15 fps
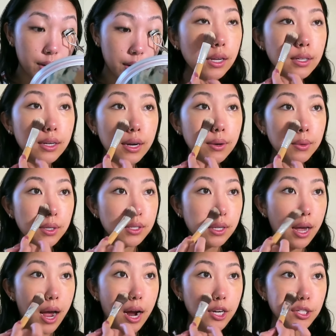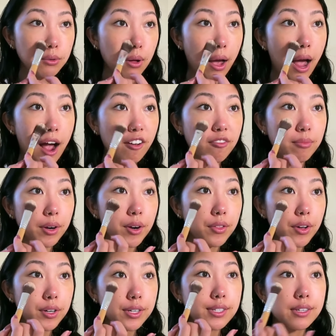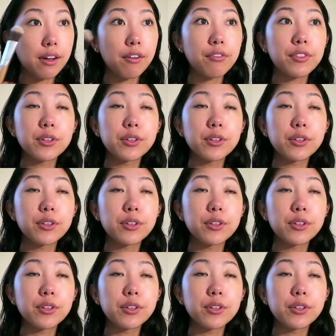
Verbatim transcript: Sunday was the actual half marathon itself.